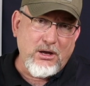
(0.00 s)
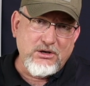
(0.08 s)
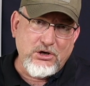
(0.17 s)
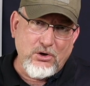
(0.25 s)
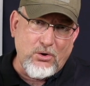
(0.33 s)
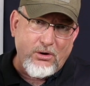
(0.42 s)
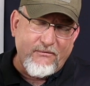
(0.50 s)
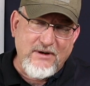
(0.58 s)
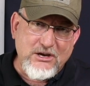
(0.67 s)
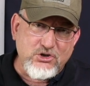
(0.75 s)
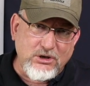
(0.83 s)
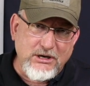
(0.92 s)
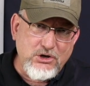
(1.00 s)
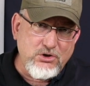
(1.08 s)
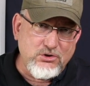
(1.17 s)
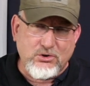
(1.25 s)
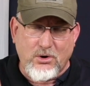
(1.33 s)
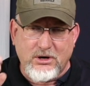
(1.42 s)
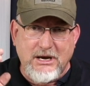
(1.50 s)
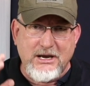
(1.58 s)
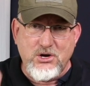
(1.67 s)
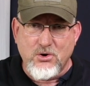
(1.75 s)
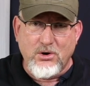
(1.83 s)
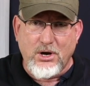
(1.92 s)
eventually you start getting your gun to
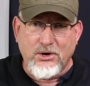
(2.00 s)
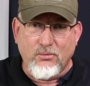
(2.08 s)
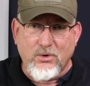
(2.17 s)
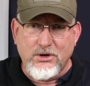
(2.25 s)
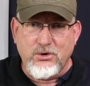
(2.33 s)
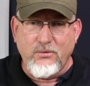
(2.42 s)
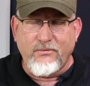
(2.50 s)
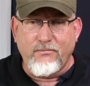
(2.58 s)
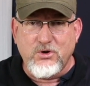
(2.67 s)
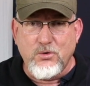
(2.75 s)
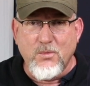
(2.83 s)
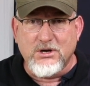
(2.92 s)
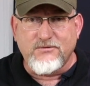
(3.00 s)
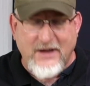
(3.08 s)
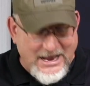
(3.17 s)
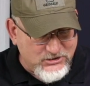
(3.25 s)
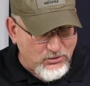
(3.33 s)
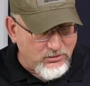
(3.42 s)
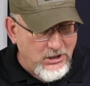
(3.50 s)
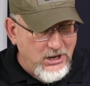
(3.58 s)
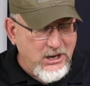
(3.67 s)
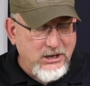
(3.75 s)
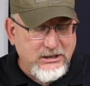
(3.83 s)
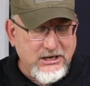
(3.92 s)
run too much faster.
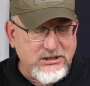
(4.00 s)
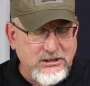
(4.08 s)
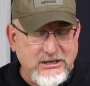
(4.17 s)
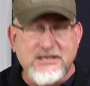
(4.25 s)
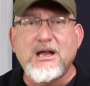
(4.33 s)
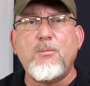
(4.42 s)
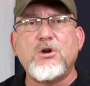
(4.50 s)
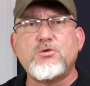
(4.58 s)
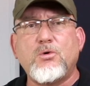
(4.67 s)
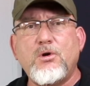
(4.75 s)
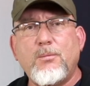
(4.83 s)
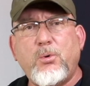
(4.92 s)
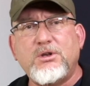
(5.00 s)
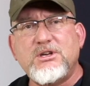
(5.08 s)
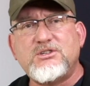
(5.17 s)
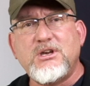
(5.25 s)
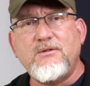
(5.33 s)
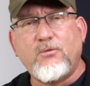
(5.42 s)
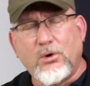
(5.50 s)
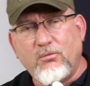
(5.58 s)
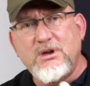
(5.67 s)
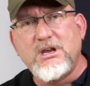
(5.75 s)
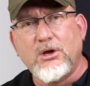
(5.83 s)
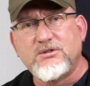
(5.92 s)
Guess how much we're going to put this in for? It retails for
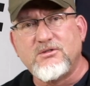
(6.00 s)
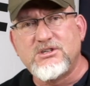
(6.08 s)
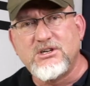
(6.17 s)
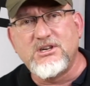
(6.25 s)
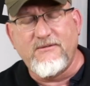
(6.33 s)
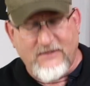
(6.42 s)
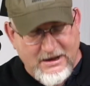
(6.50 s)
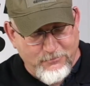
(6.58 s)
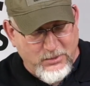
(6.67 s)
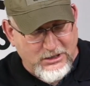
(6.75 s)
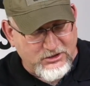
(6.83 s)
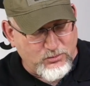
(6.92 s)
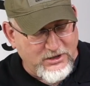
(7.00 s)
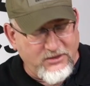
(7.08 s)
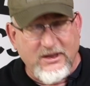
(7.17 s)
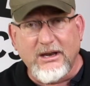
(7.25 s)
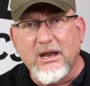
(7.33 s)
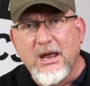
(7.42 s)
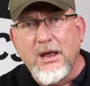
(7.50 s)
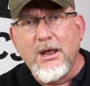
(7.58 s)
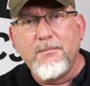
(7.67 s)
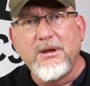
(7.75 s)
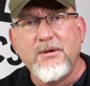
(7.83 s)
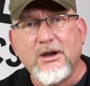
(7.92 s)
65 bucks. What do you think? Maybe an extra
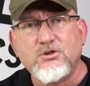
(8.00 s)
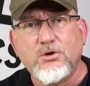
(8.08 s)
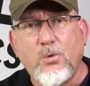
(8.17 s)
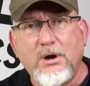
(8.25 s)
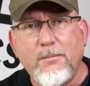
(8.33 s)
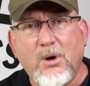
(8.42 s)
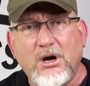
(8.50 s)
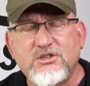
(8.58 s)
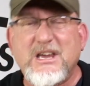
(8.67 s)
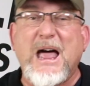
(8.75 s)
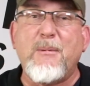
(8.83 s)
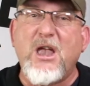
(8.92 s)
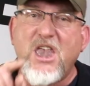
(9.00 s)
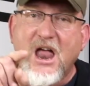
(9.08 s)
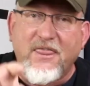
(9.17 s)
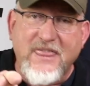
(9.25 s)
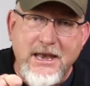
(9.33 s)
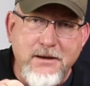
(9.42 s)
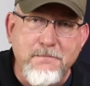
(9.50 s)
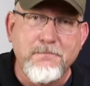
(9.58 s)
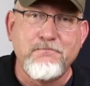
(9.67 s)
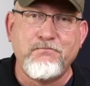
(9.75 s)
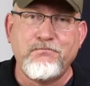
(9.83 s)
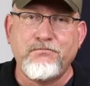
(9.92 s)
20 bucks? How about nothing?
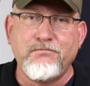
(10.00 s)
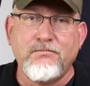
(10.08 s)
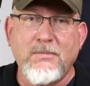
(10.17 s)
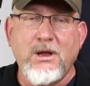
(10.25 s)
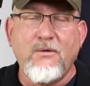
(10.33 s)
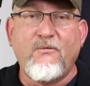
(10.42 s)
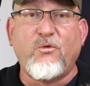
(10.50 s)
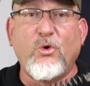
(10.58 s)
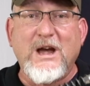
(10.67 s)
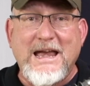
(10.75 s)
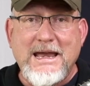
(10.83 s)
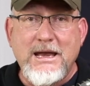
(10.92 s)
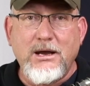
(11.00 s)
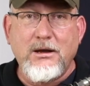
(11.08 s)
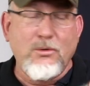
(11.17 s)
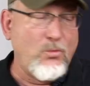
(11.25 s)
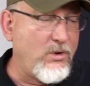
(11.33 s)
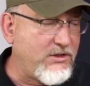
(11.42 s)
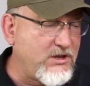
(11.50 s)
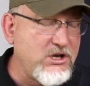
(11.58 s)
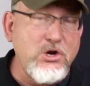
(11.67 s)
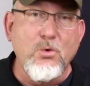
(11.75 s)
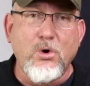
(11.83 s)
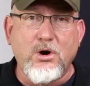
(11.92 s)
Free. With the
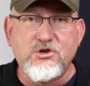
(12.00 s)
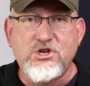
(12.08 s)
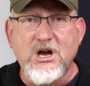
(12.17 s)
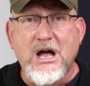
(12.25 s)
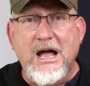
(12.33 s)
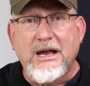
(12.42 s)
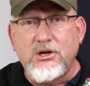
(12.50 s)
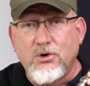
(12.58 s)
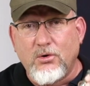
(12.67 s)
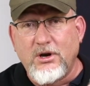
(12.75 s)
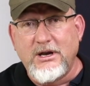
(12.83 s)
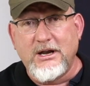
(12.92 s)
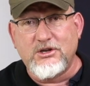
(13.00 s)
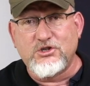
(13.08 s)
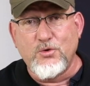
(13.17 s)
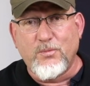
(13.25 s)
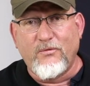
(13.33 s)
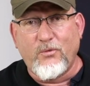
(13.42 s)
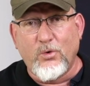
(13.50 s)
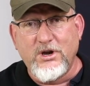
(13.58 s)
URGI, you're going to get a Super 42,